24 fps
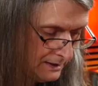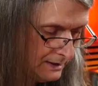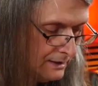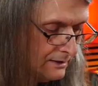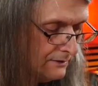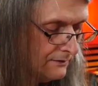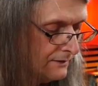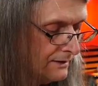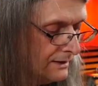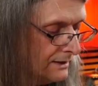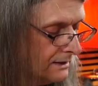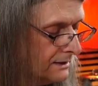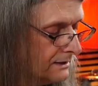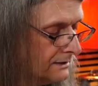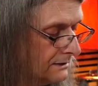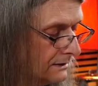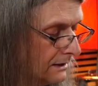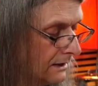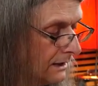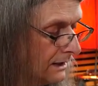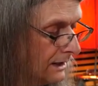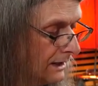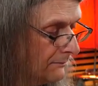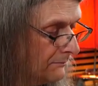And
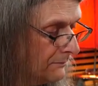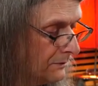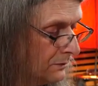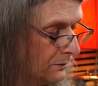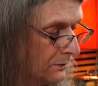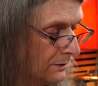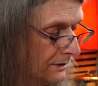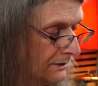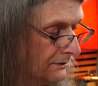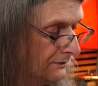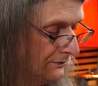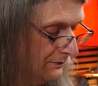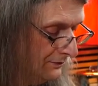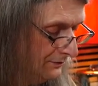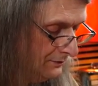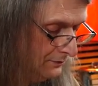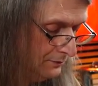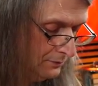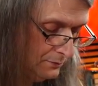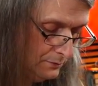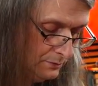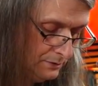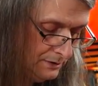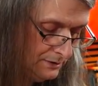then I'm going
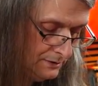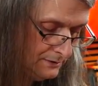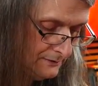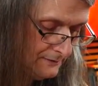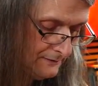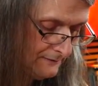to